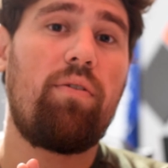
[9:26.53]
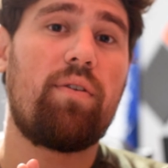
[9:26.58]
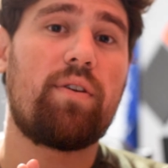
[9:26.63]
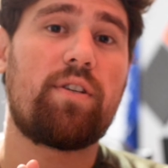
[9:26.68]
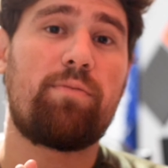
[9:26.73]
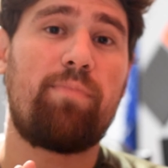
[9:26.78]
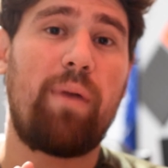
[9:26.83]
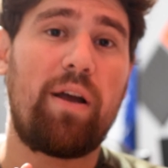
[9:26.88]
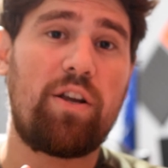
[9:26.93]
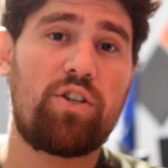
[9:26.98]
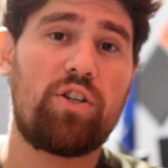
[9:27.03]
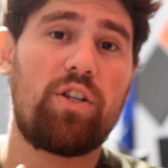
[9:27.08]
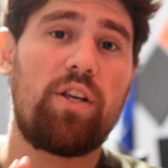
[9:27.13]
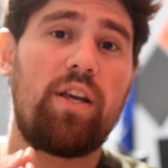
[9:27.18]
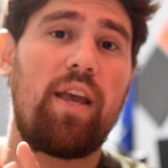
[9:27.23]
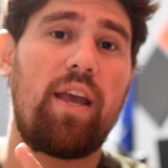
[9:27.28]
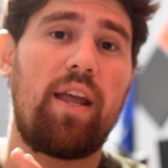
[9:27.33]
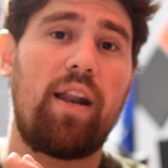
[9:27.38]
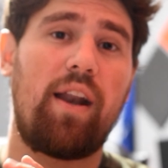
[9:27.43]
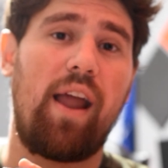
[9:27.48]

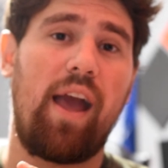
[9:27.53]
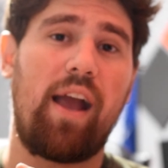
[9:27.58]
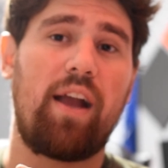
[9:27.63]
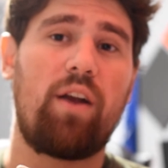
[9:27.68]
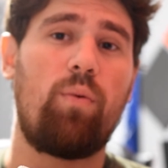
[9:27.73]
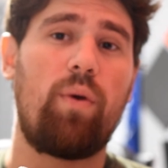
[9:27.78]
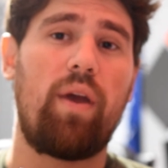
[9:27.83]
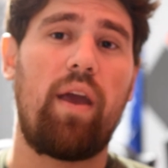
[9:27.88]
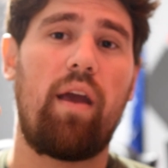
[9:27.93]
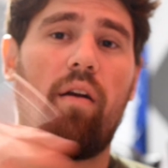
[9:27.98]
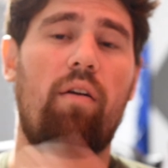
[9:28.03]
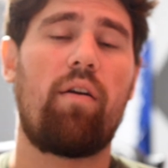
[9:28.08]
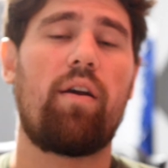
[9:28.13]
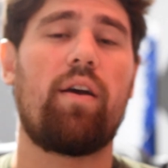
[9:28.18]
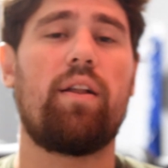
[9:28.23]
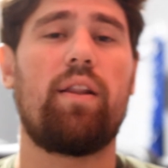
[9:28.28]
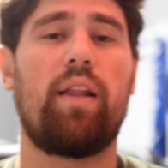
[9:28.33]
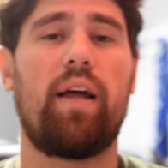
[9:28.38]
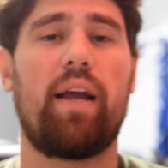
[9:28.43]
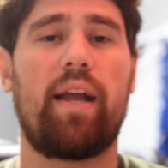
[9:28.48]
especially in an echoey
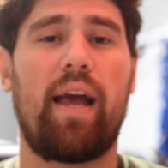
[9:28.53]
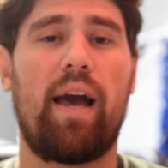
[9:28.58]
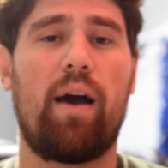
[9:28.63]
area like